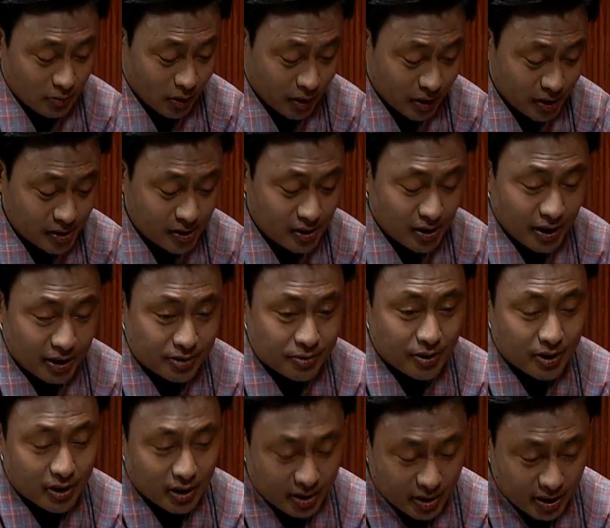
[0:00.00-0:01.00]
One is
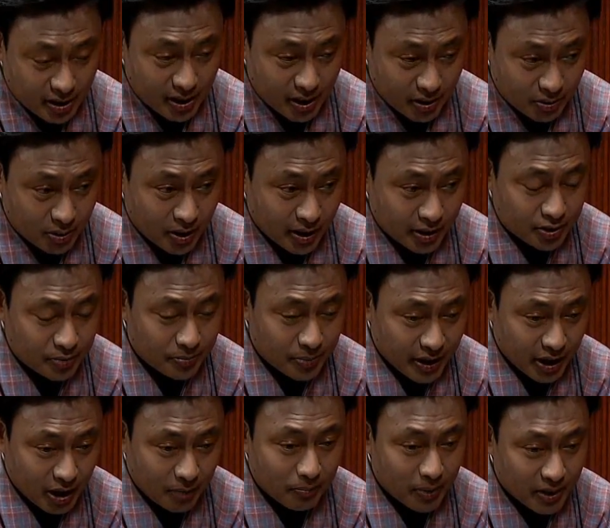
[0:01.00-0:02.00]
Electrica that I would like to
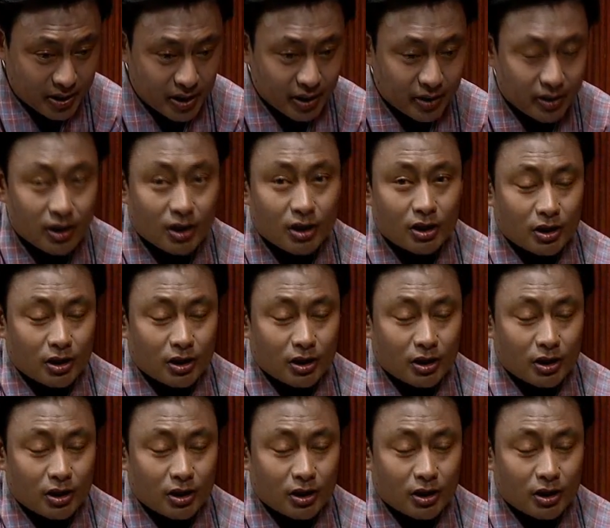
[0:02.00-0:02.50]
bring up, but then